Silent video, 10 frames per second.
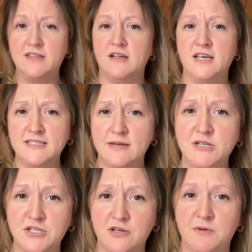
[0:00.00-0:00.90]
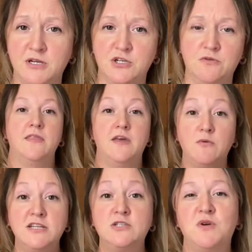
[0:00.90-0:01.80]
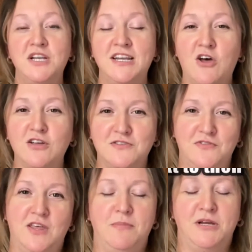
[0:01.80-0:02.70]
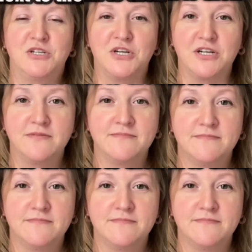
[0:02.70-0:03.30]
The last time I took a picture, they wanted $20 for that picture.